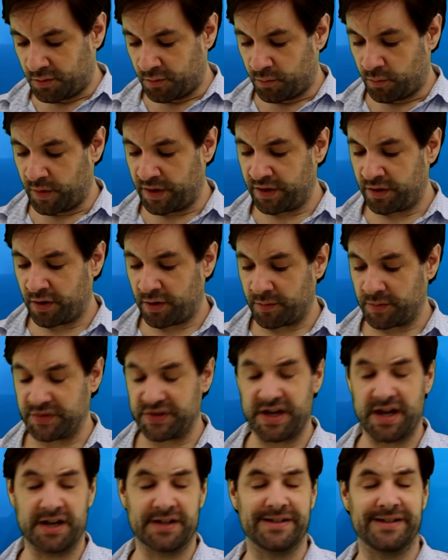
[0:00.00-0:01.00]
When I was
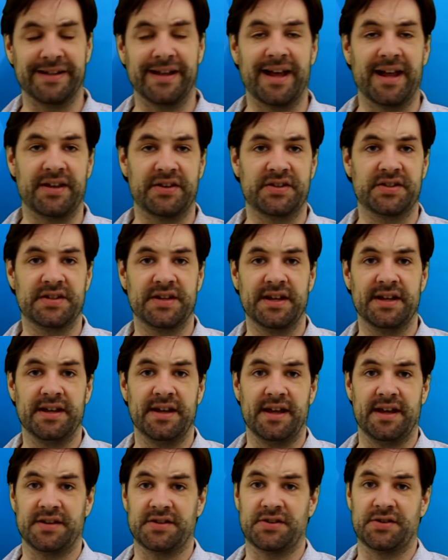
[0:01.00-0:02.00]
actually at
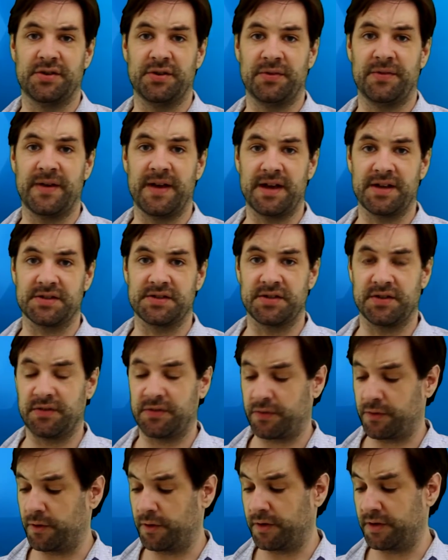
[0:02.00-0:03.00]
CES
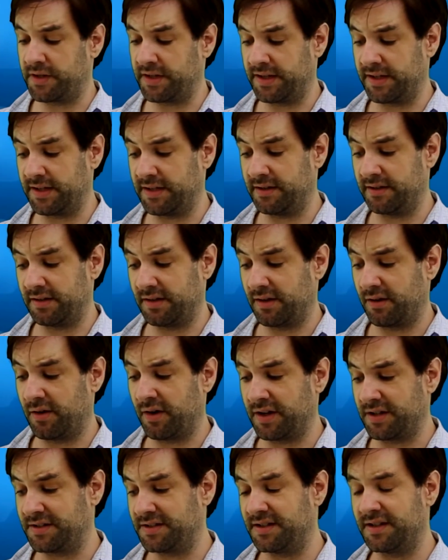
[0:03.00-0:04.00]
2013,
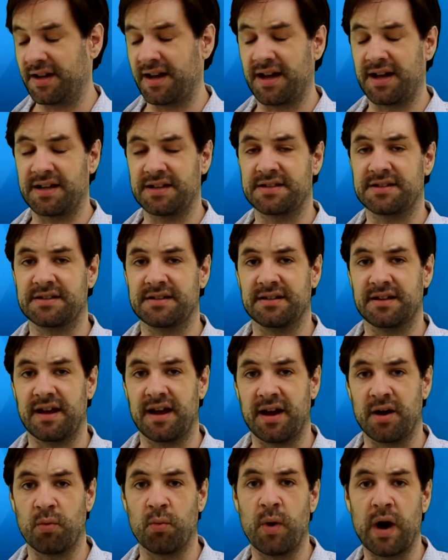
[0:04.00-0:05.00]
I did ask
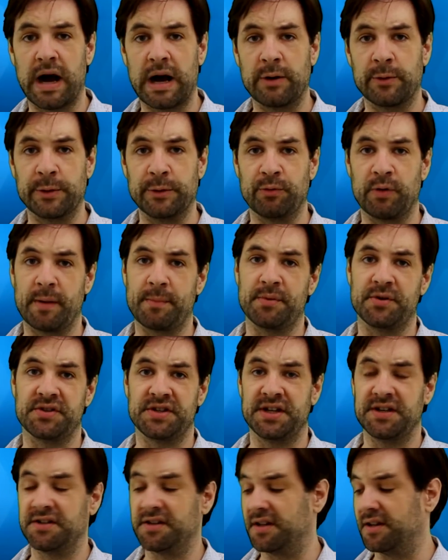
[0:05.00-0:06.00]
a Huawei
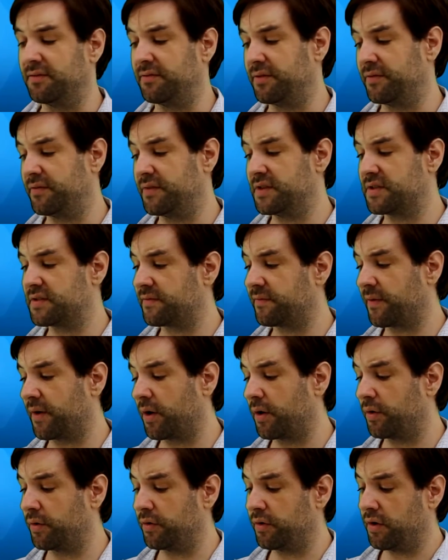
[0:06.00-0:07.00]
representative if this
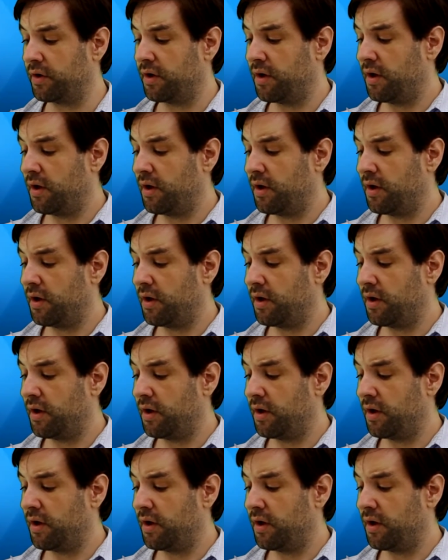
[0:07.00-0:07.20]
phone